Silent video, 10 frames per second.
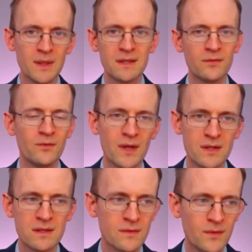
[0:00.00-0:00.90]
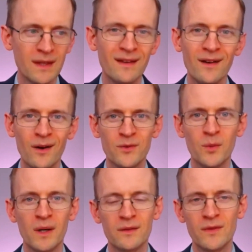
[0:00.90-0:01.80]
between different versions of
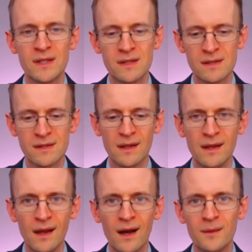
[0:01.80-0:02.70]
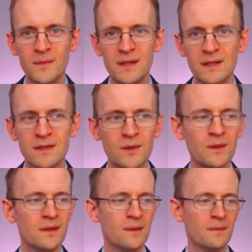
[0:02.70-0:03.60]
the work visas, you need to
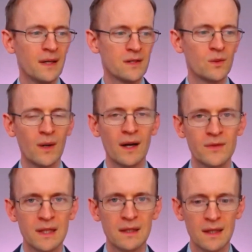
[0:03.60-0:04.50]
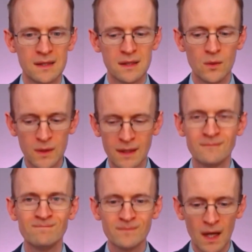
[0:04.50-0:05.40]
make sure everything is in order.
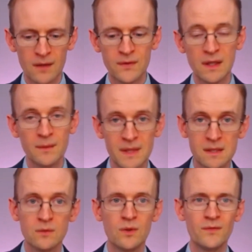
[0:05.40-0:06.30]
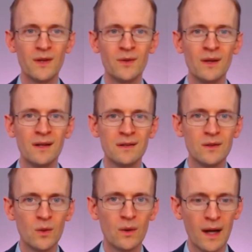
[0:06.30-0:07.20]
If you'd like me to review
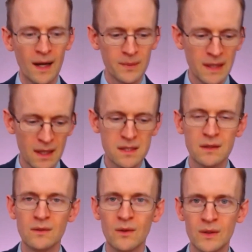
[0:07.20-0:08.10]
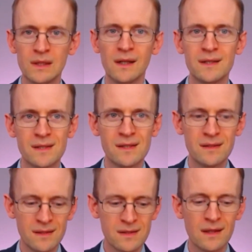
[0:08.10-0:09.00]
your application or you'd like
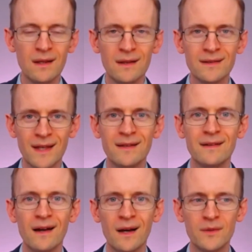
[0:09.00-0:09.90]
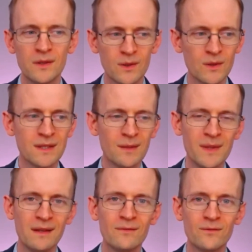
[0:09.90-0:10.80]
assistance, then you can contact
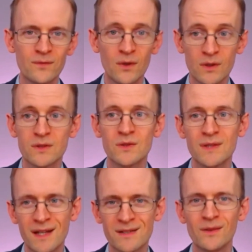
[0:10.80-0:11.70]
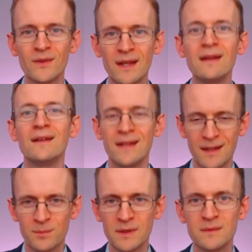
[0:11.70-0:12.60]
me for a consultation on the
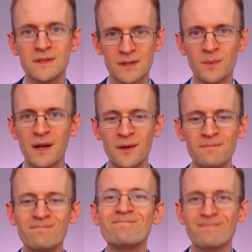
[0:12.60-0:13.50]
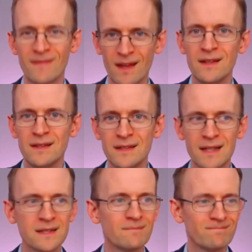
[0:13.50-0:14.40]
link just below.
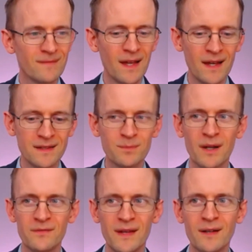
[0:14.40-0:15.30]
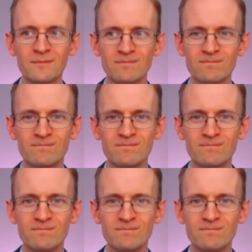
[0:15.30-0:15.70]
Thanks, and bye for now.